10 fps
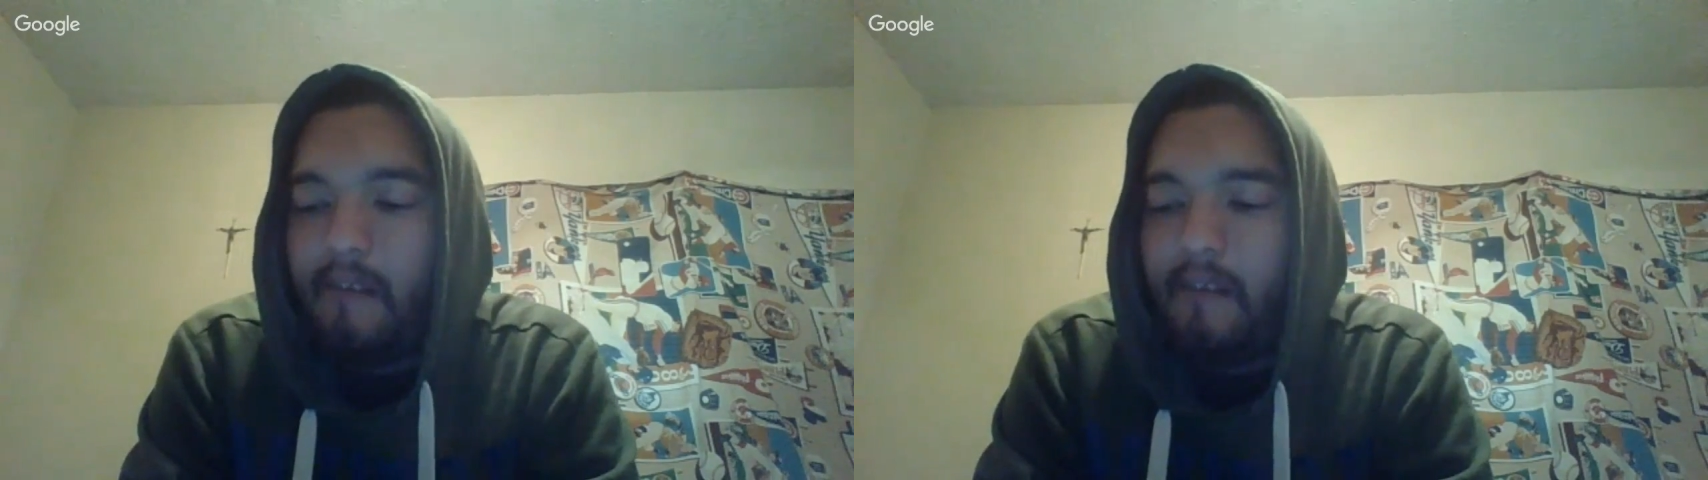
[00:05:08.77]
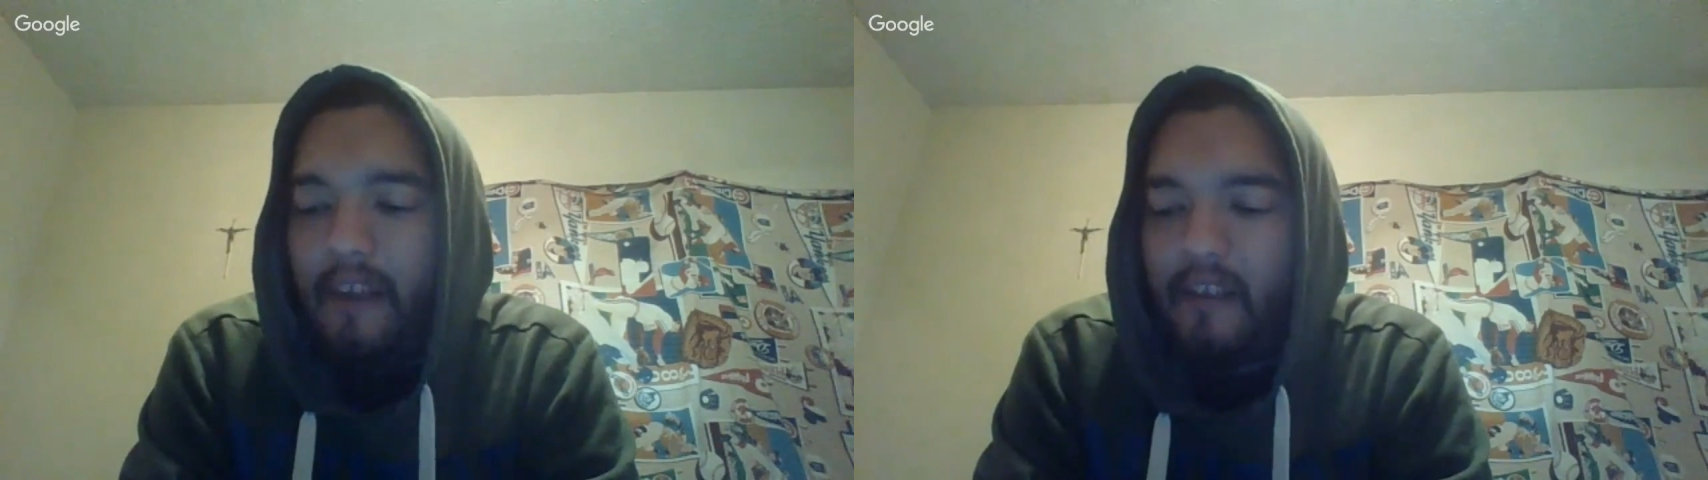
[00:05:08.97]

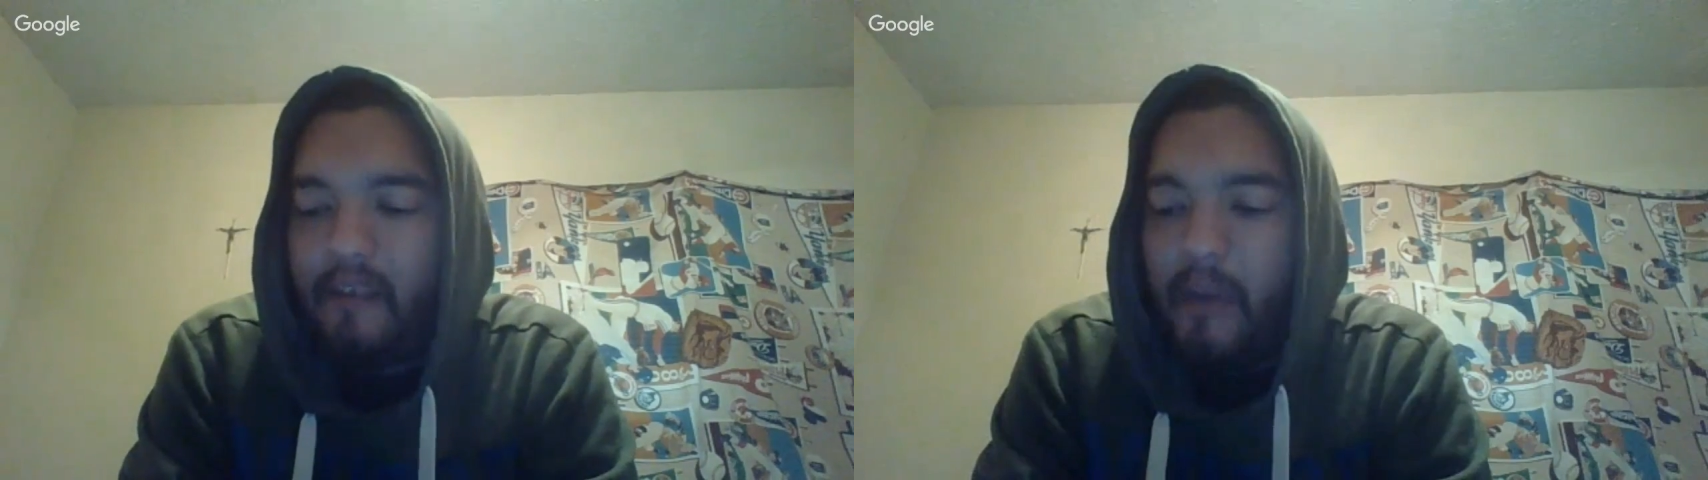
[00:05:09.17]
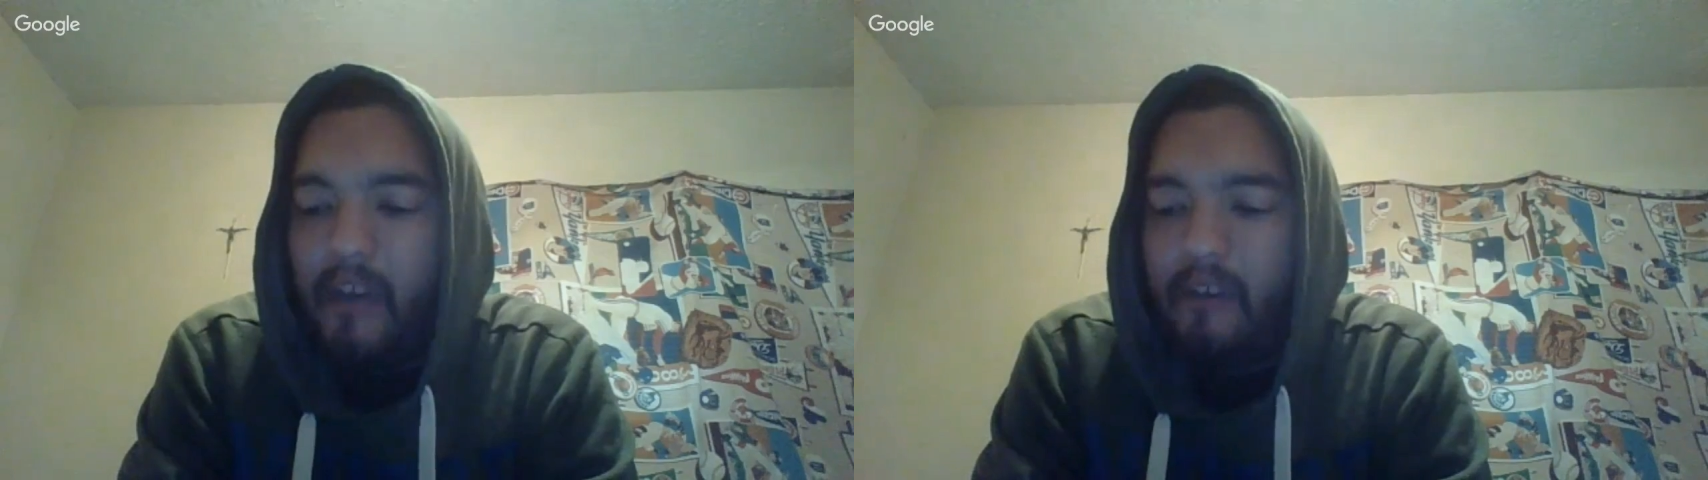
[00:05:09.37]
The
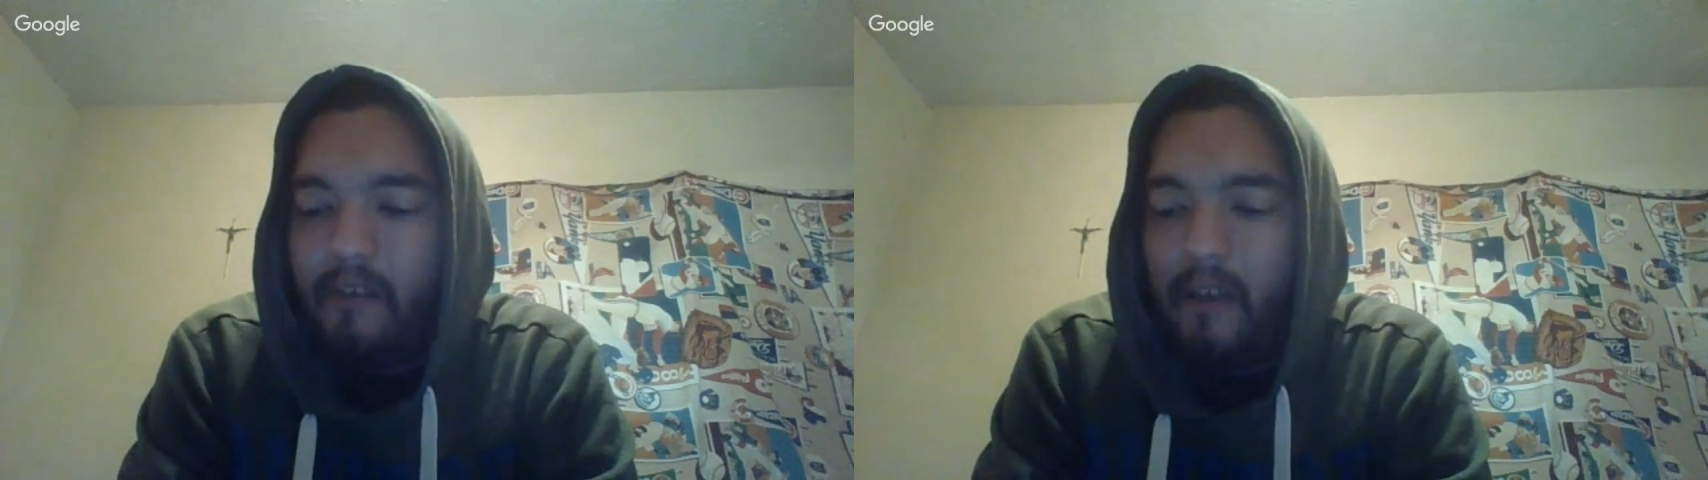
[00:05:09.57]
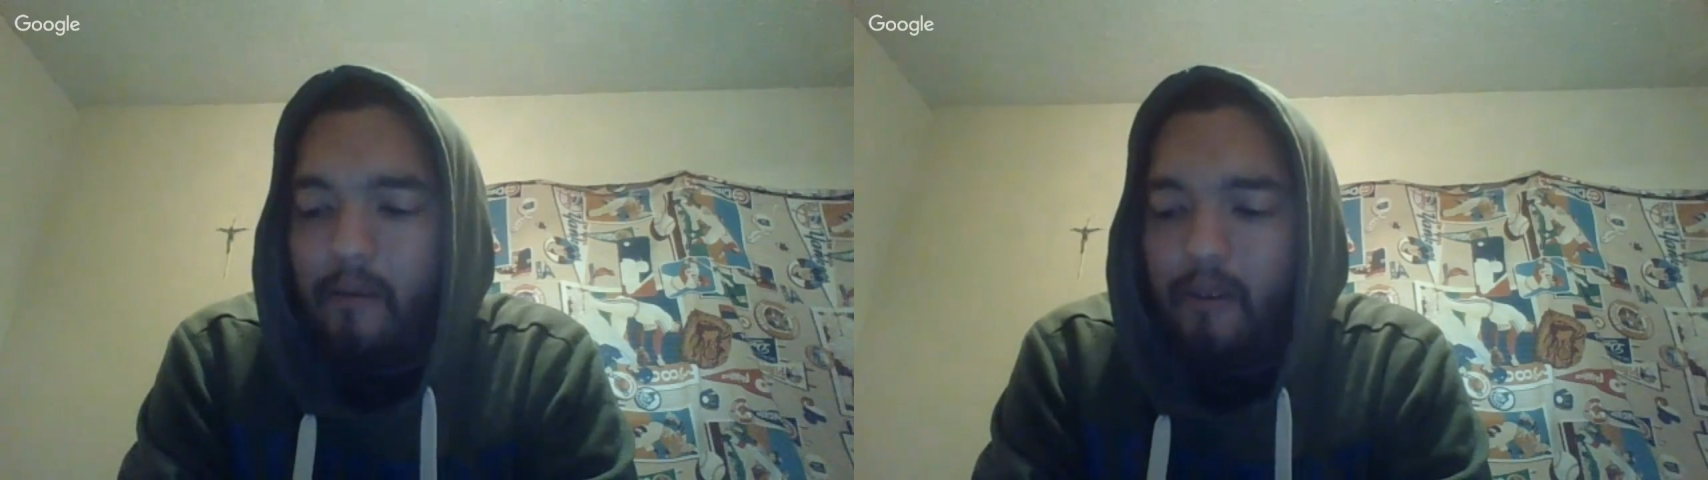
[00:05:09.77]
next match
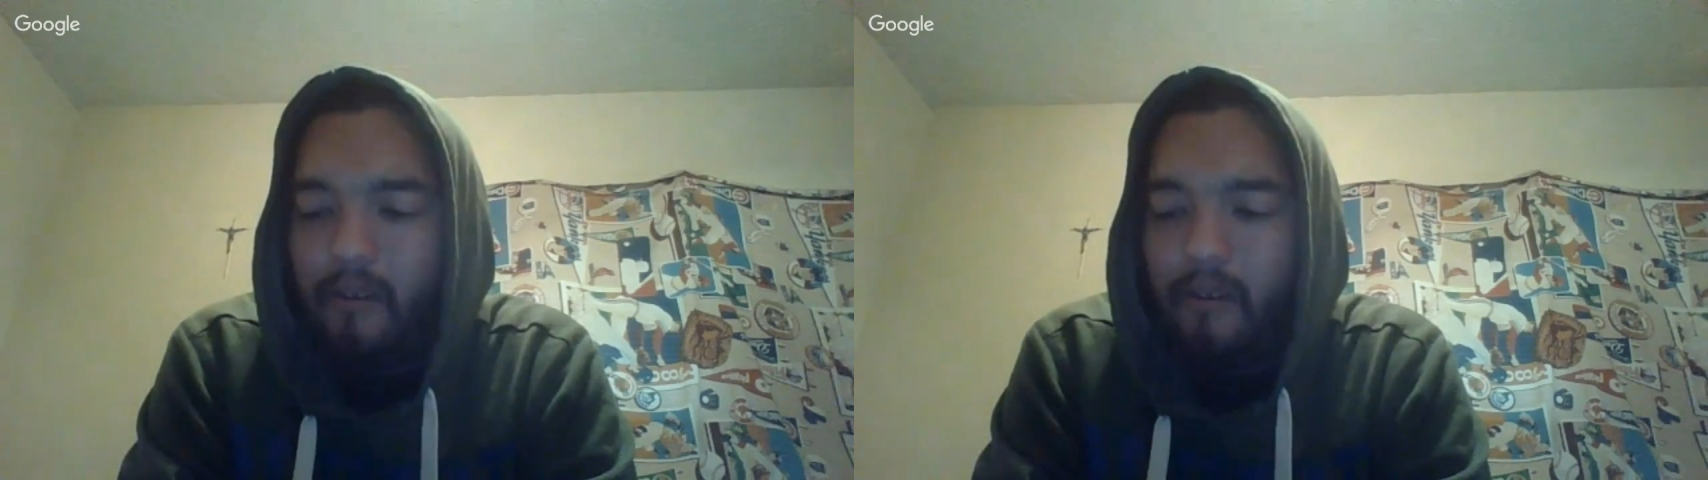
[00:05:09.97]
that we're going